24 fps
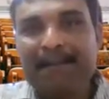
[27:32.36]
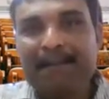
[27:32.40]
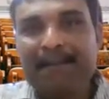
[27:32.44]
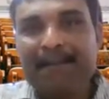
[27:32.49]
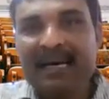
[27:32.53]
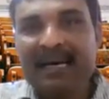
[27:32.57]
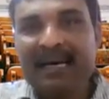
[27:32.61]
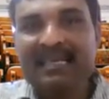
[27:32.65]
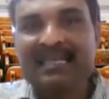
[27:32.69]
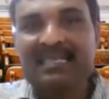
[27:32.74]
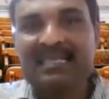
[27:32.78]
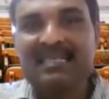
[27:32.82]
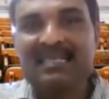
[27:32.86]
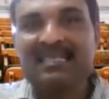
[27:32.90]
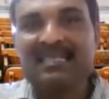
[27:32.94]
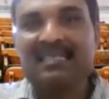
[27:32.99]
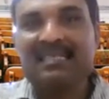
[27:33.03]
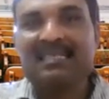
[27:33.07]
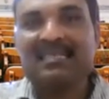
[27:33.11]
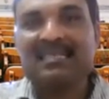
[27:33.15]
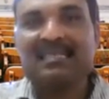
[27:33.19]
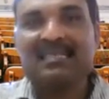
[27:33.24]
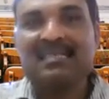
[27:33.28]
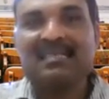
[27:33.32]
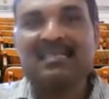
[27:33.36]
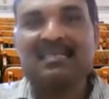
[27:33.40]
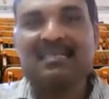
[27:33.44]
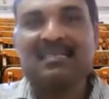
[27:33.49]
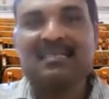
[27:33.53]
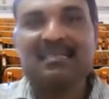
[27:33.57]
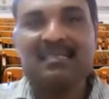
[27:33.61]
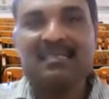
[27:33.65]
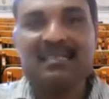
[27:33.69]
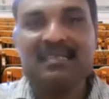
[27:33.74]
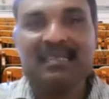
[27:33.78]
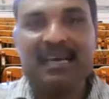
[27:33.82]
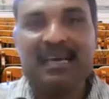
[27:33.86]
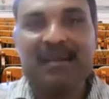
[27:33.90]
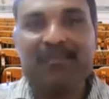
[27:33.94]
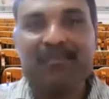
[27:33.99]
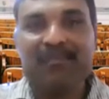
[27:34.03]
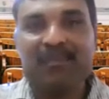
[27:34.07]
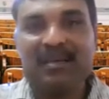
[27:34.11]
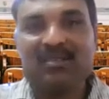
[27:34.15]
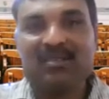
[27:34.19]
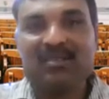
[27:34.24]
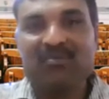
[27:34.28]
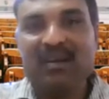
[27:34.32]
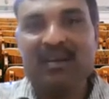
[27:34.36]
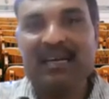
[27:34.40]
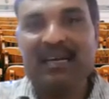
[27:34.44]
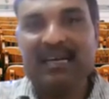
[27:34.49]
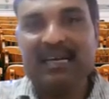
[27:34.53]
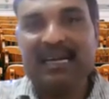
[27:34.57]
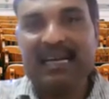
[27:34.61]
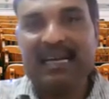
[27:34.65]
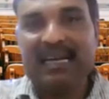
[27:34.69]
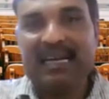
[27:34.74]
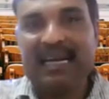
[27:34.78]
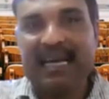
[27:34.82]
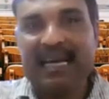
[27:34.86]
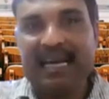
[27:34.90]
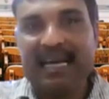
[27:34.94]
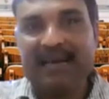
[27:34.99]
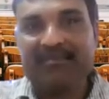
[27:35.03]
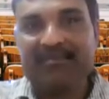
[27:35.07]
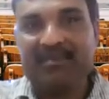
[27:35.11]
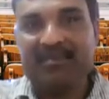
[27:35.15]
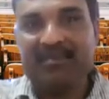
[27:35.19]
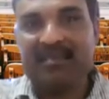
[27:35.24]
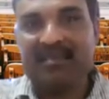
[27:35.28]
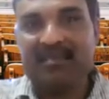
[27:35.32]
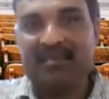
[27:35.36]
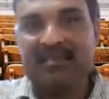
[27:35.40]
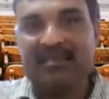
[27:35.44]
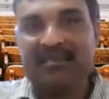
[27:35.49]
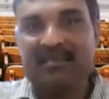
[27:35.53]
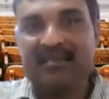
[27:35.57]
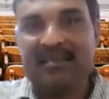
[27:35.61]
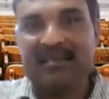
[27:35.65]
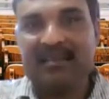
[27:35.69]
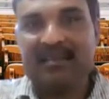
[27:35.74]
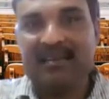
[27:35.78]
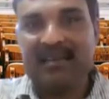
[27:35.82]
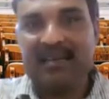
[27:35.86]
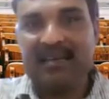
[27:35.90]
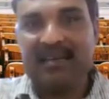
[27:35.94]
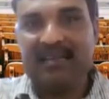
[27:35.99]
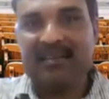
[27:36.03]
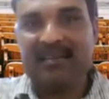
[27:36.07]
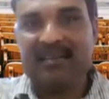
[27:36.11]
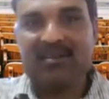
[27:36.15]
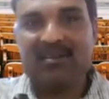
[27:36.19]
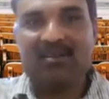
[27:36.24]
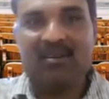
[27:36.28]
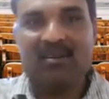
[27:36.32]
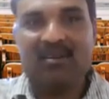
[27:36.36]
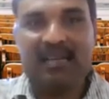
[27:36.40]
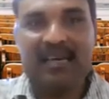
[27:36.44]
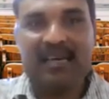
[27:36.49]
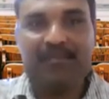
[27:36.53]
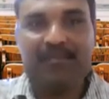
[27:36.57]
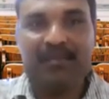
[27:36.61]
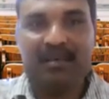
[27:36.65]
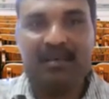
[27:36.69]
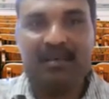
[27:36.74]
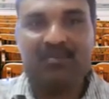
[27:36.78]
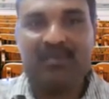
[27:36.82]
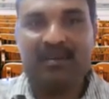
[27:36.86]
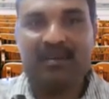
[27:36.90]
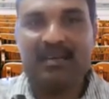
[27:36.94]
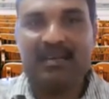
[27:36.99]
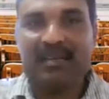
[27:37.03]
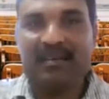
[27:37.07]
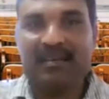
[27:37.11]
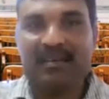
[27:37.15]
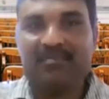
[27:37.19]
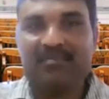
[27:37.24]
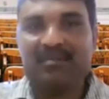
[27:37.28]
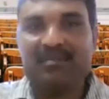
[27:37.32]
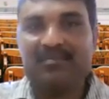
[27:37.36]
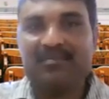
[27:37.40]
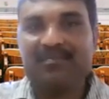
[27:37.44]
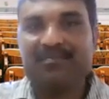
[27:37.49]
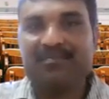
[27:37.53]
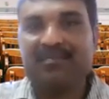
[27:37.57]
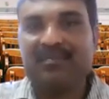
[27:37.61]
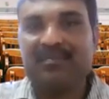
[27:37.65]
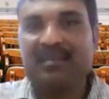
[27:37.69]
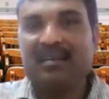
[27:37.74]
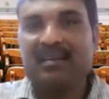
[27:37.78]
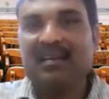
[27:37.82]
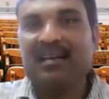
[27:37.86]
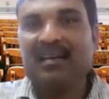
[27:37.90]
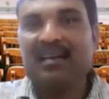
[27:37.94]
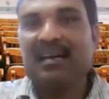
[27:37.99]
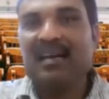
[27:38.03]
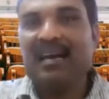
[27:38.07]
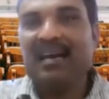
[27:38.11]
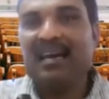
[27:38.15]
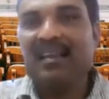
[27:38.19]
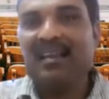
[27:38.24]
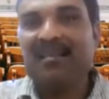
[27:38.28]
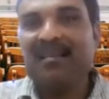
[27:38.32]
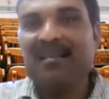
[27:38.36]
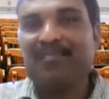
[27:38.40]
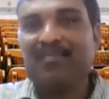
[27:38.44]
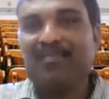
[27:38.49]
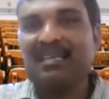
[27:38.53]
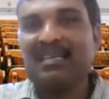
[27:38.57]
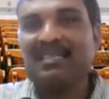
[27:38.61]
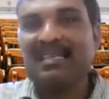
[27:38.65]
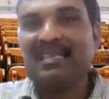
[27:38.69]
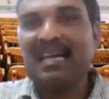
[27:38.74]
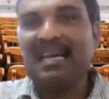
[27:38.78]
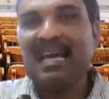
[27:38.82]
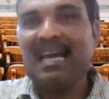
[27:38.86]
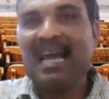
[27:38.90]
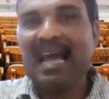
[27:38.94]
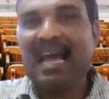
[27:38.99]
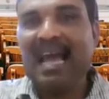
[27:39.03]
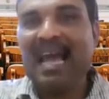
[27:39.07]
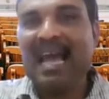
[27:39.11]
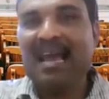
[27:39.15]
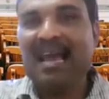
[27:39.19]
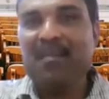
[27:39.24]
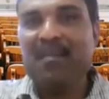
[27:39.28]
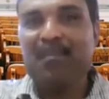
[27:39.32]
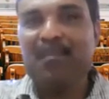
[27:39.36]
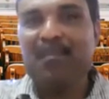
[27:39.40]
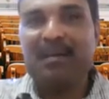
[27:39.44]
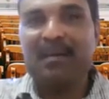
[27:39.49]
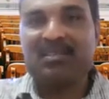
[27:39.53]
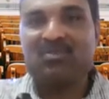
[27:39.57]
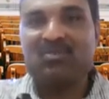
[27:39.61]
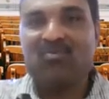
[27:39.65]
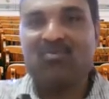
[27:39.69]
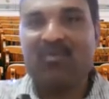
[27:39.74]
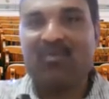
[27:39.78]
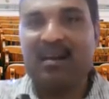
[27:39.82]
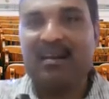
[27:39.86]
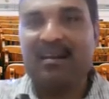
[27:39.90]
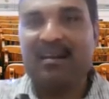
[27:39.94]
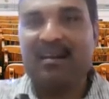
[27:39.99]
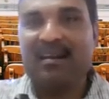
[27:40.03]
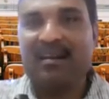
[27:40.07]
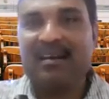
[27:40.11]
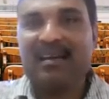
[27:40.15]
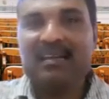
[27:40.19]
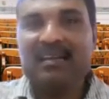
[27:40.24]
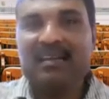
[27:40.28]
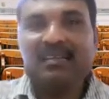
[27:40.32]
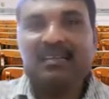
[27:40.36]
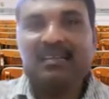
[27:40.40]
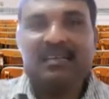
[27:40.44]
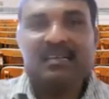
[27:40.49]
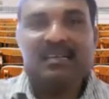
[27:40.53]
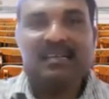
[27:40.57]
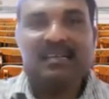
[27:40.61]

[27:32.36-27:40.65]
Plus this is n plus 1 terms, right? Total n plus 1 terms and plus n plus 1, right?